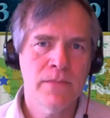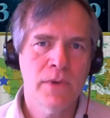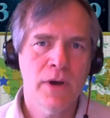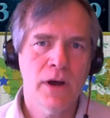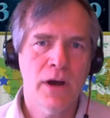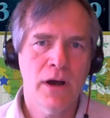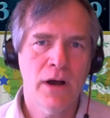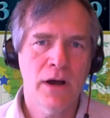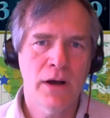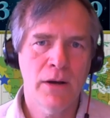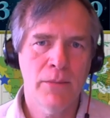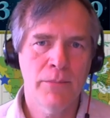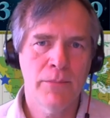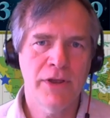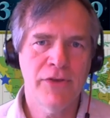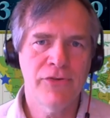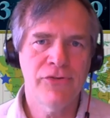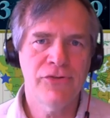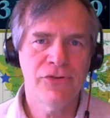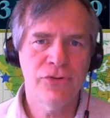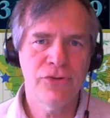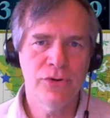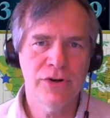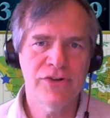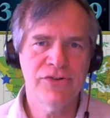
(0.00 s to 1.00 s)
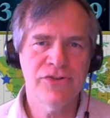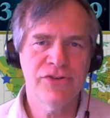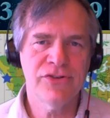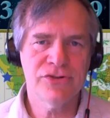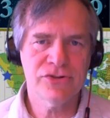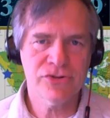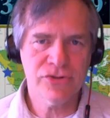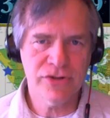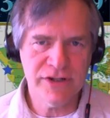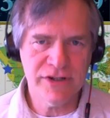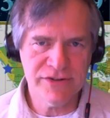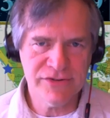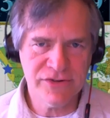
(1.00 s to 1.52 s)
As soon as the
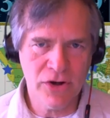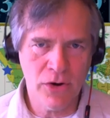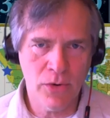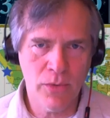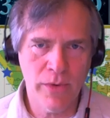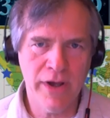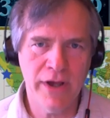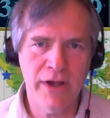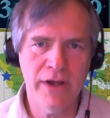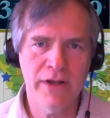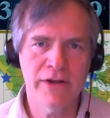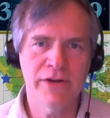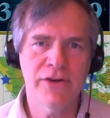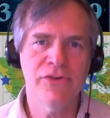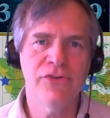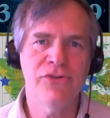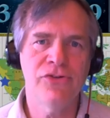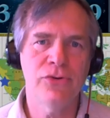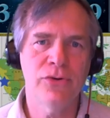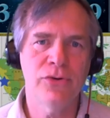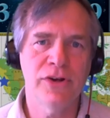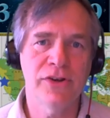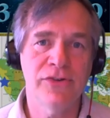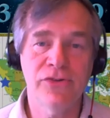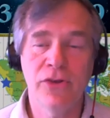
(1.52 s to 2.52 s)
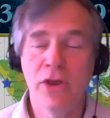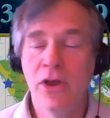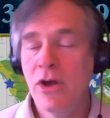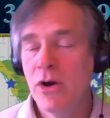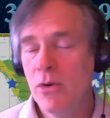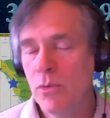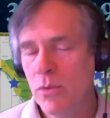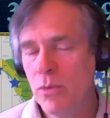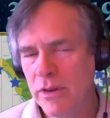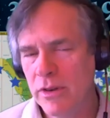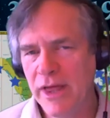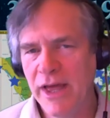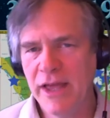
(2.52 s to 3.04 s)
trees go in, as soon as,
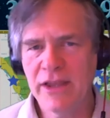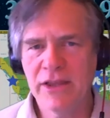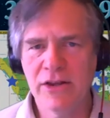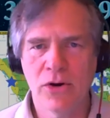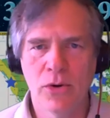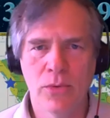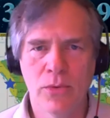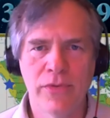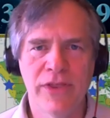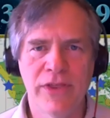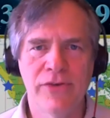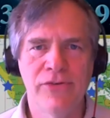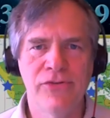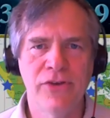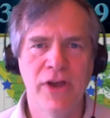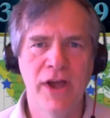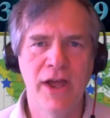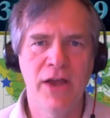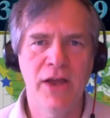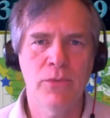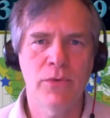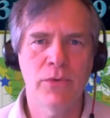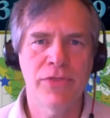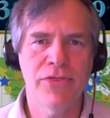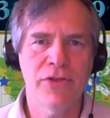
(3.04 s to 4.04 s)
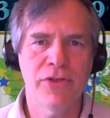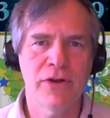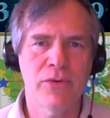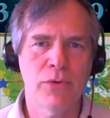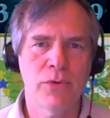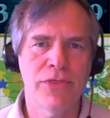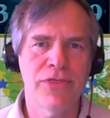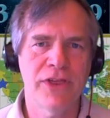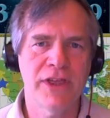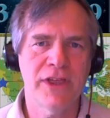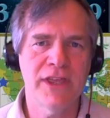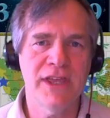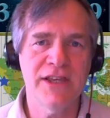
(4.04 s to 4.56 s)
well, like, you know, what they're saying with
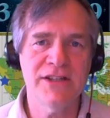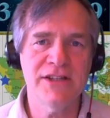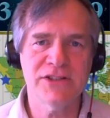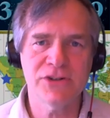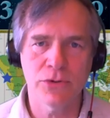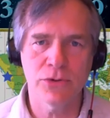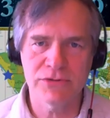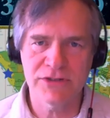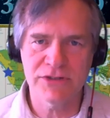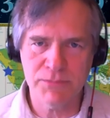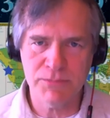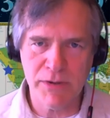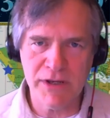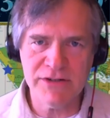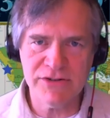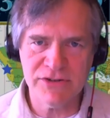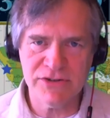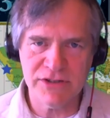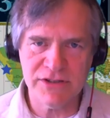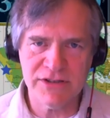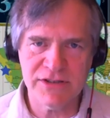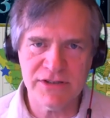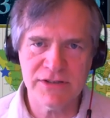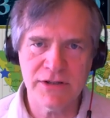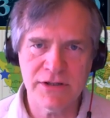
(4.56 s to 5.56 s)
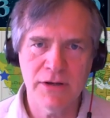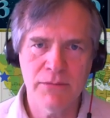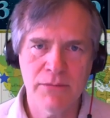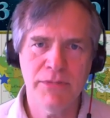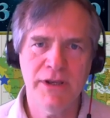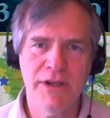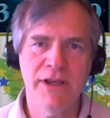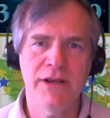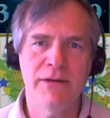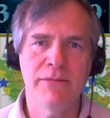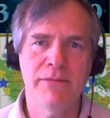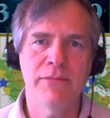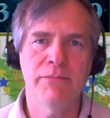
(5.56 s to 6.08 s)
the keystone species
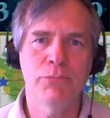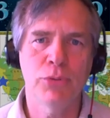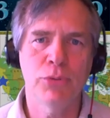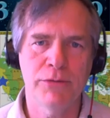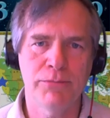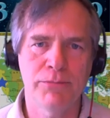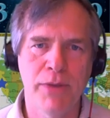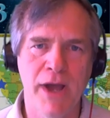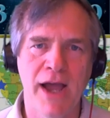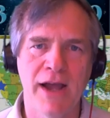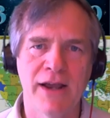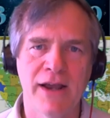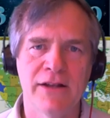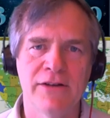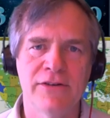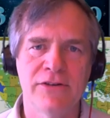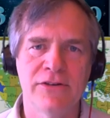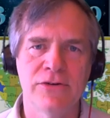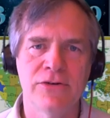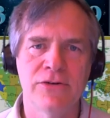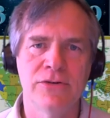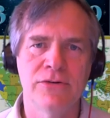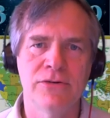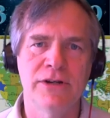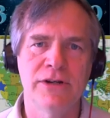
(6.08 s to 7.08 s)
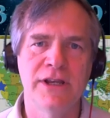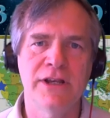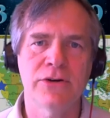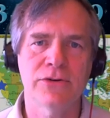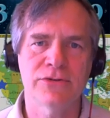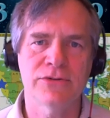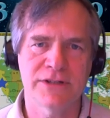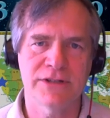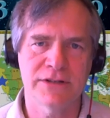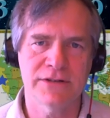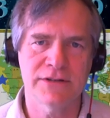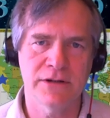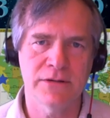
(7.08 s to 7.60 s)
being put back into
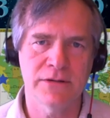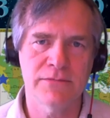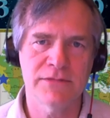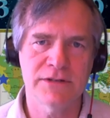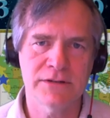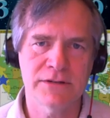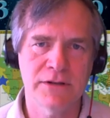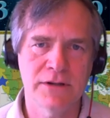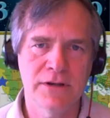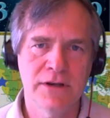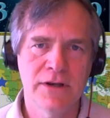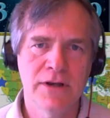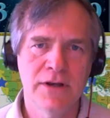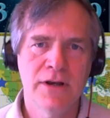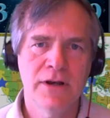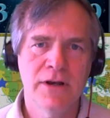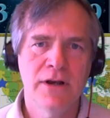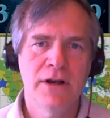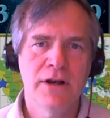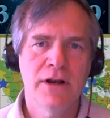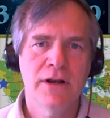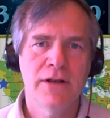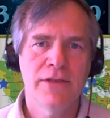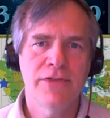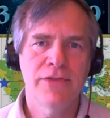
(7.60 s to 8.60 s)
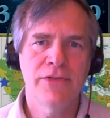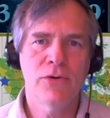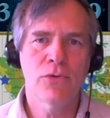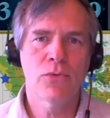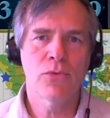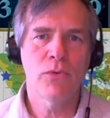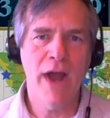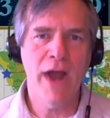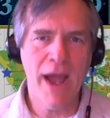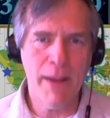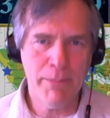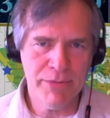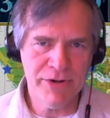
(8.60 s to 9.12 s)
ecosystems, the
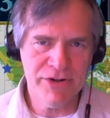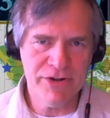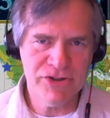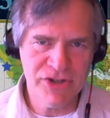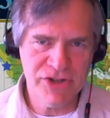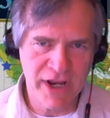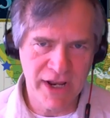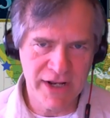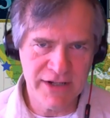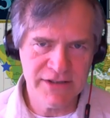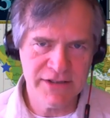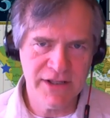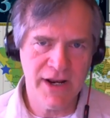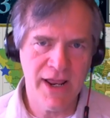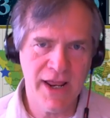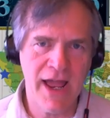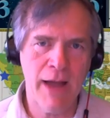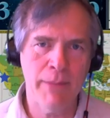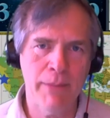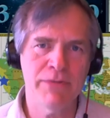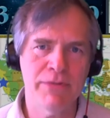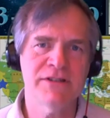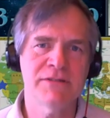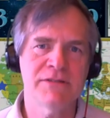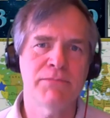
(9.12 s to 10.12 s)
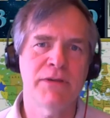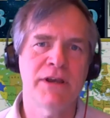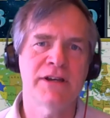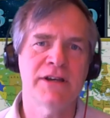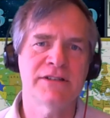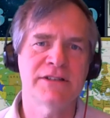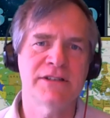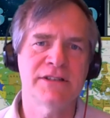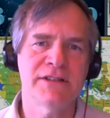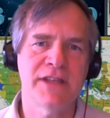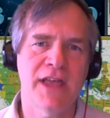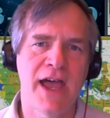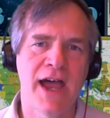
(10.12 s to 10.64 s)
rapid change that happens,
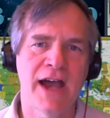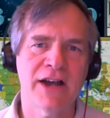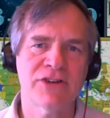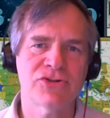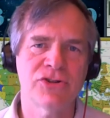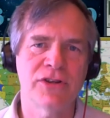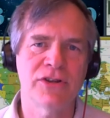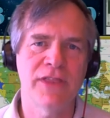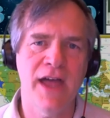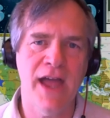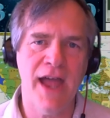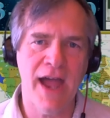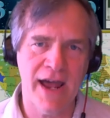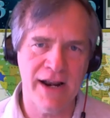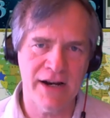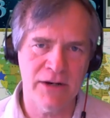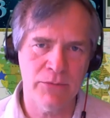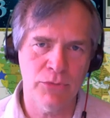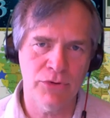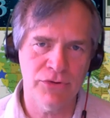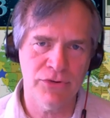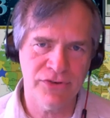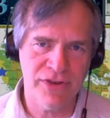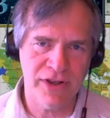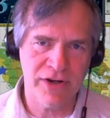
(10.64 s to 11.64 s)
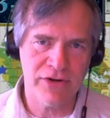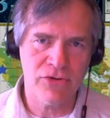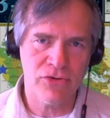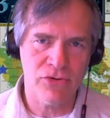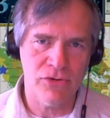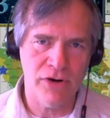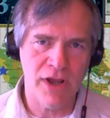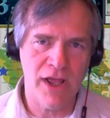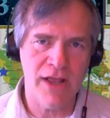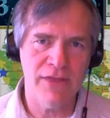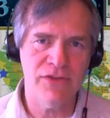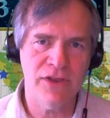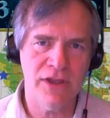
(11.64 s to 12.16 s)
because it's actually the animals that
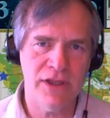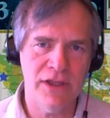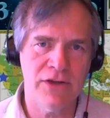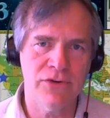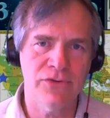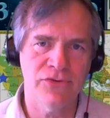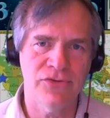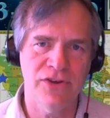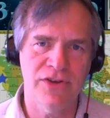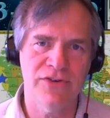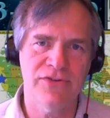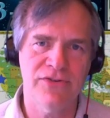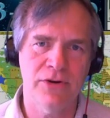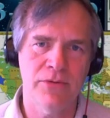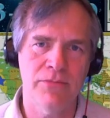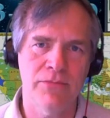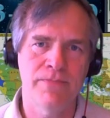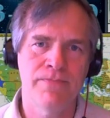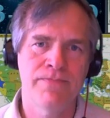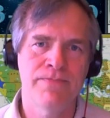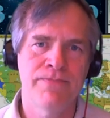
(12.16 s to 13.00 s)
create the ecosystem,